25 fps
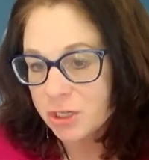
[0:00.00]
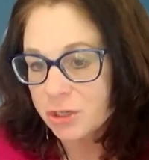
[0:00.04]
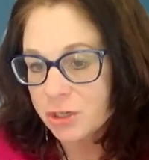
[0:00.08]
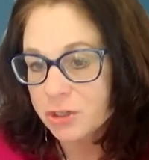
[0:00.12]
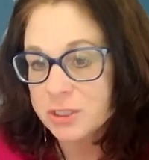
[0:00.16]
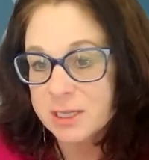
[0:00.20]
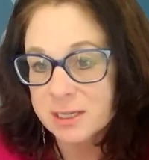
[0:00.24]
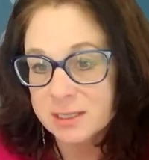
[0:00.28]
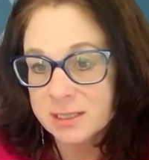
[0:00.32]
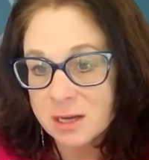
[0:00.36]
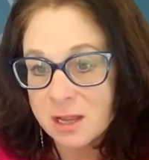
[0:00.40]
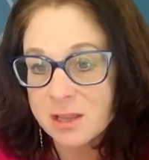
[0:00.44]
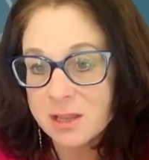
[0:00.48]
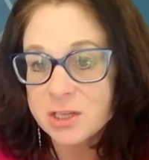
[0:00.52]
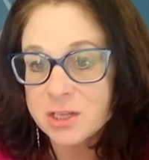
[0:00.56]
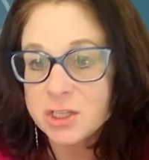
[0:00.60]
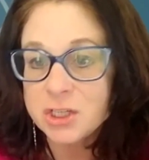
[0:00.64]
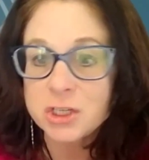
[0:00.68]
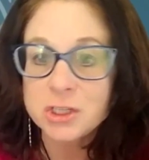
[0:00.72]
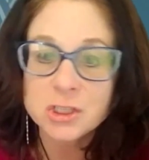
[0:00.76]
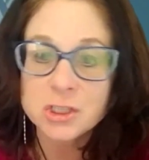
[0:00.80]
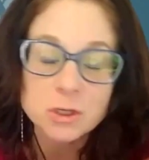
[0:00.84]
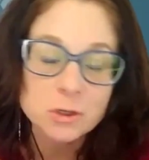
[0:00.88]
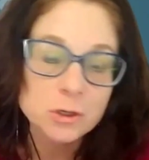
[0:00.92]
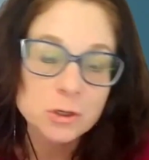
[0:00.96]
your
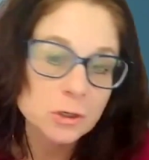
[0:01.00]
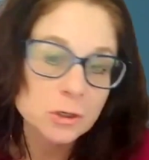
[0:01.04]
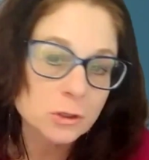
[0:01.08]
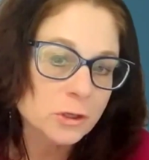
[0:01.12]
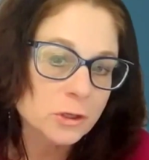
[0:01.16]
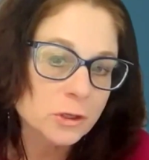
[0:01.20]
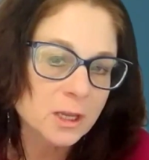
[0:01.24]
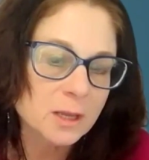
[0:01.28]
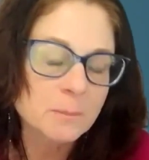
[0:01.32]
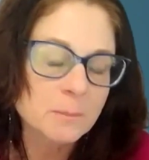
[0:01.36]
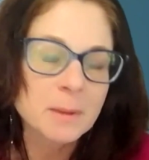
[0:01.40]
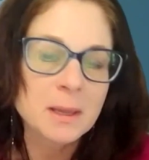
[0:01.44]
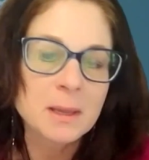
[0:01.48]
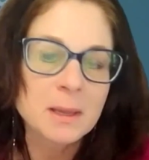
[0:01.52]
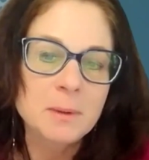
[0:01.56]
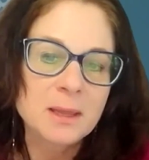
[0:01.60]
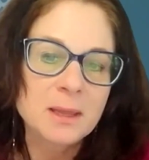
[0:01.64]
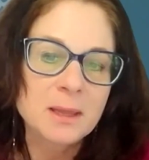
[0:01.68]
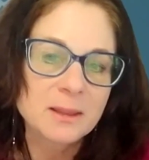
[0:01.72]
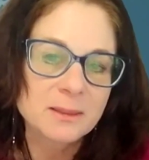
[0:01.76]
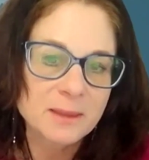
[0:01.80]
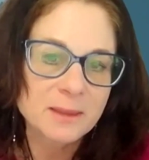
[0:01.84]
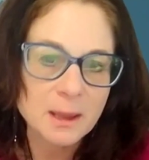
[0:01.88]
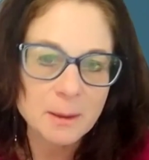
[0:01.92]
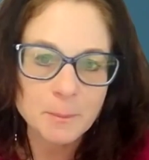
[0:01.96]
technology. So you're looking maybe
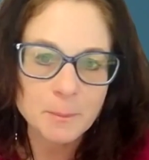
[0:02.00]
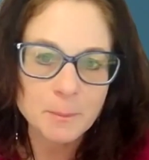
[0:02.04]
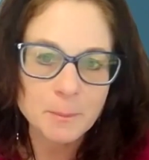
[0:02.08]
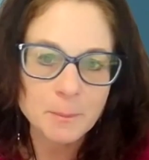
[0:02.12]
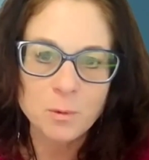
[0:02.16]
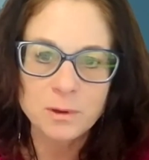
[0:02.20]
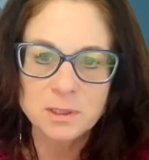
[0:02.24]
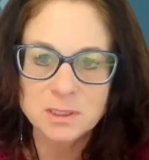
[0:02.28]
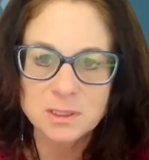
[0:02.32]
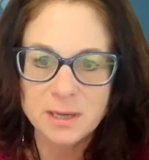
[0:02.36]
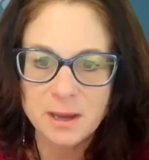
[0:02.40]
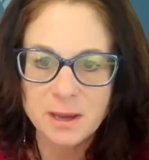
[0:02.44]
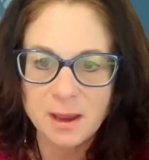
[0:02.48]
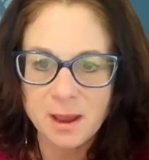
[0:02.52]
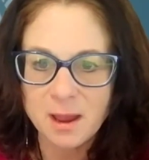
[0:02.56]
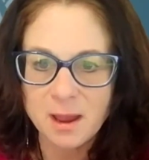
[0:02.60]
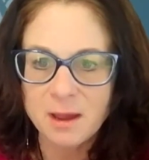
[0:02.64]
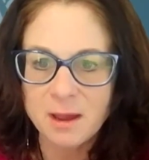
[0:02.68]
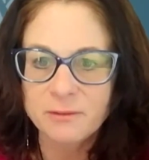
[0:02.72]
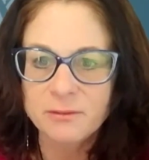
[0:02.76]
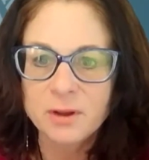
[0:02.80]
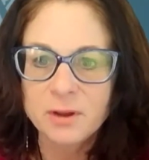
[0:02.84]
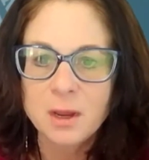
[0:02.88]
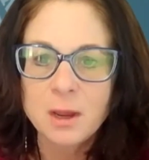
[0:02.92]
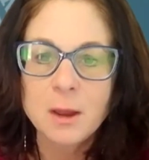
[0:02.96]
at that point to
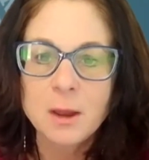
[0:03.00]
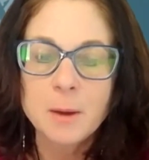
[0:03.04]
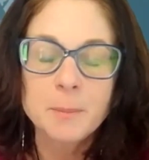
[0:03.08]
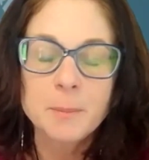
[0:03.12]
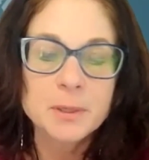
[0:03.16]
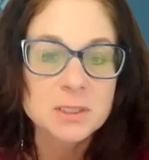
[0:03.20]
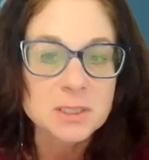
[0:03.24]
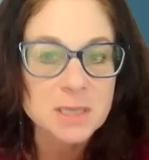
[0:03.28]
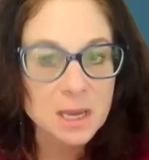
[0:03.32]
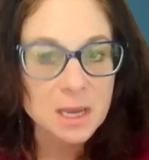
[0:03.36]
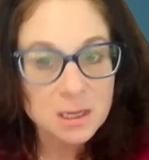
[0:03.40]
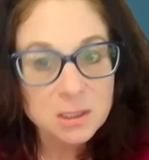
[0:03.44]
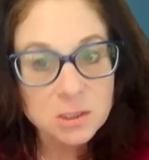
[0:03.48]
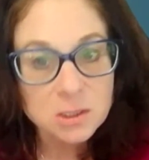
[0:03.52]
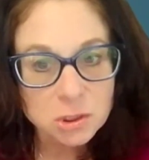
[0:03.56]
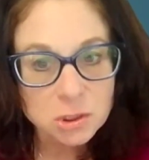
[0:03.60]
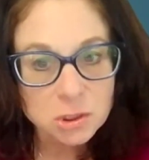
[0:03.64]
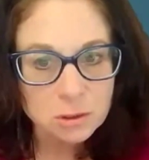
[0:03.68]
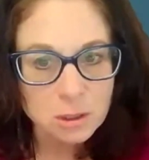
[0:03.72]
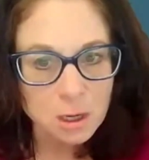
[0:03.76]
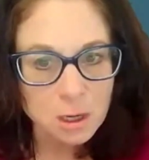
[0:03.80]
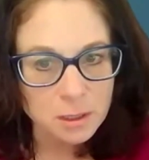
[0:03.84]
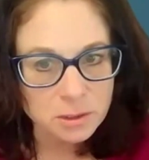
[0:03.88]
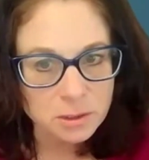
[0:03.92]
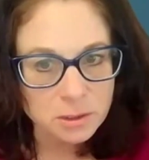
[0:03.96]
have potential
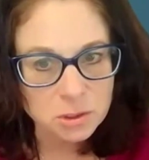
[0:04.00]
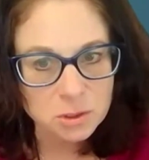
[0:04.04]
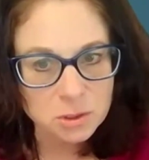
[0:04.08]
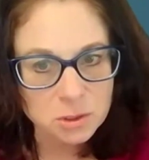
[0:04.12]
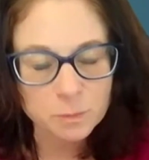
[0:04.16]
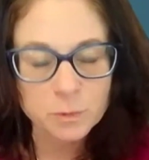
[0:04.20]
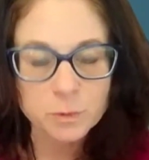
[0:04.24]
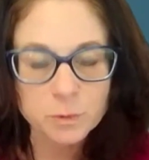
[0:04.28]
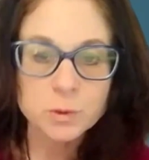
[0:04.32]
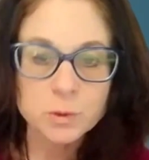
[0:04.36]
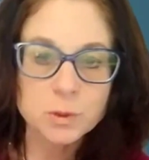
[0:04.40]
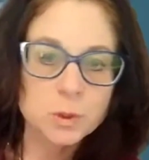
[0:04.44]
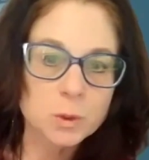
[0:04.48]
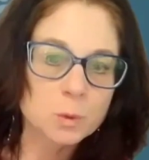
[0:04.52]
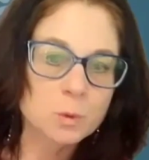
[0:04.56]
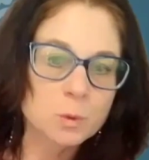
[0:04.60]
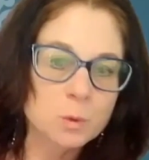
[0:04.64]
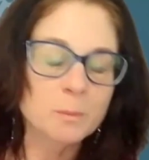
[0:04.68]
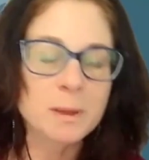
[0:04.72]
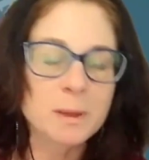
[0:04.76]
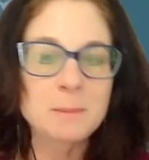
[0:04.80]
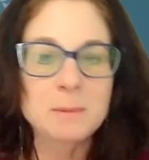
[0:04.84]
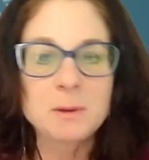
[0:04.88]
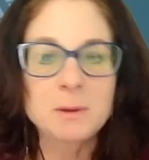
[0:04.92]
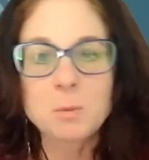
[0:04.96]
customers who
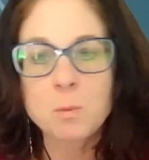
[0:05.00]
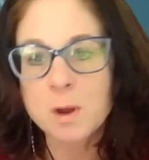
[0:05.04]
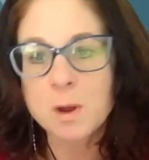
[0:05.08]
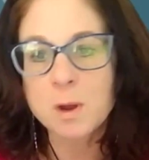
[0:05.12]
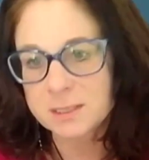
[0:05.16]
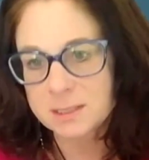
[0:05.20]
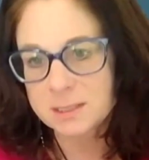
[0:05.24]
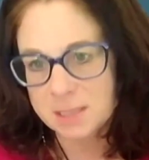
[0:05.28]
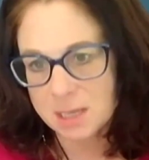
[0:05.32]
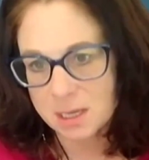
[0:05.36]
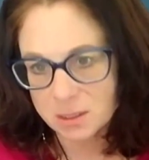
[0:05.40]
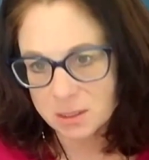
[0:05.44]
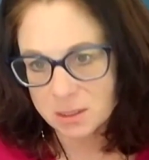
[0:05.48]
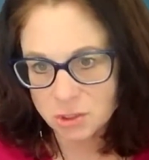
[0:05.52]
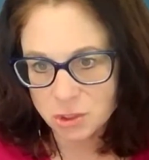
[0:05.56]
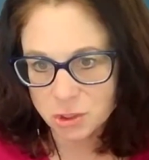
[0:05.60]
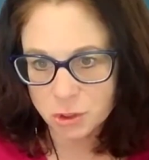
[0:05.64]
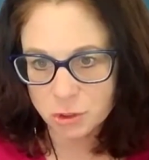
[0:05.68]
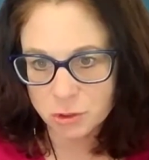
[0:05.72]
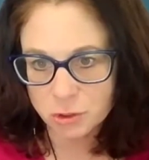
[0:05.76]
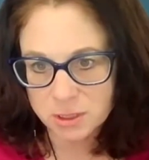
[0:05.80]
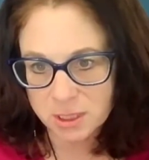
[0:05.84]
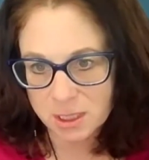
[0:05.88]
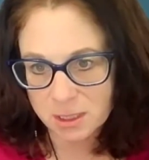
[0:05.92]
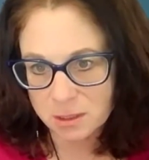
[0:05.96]
maybe want to test
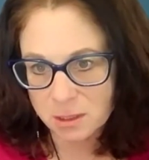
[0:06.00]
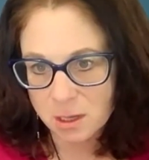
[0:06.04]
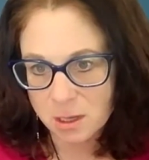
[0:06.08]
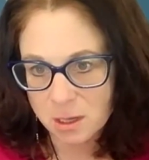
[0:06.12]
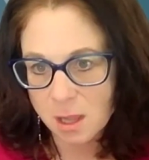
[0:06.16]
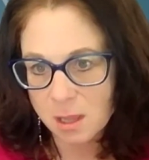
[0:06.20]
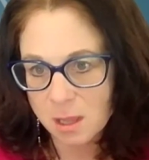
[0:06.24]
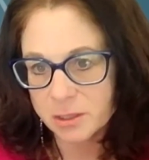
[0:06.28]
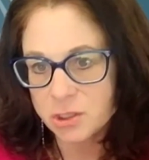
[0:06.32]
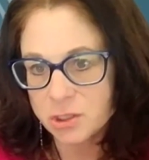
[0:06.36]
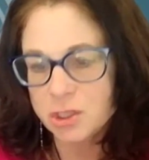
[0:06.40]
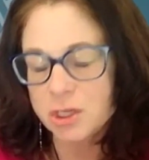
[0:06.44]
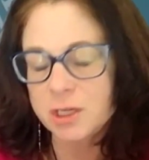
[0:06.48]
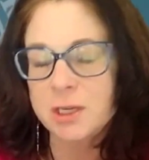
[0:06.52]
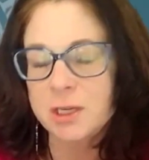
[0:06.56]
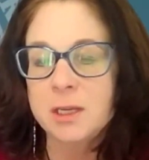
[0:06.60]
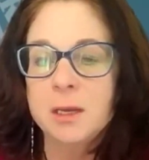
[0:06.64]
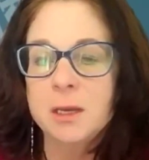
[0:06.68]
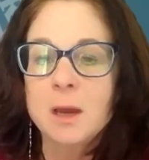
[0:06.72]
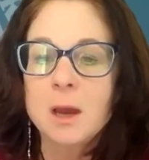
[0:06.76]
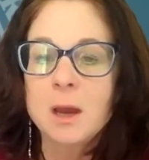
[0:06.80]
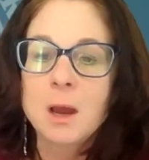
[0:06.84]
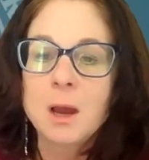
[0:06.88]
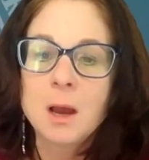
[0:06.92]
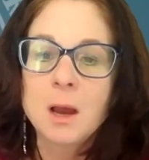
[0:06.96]
your technology.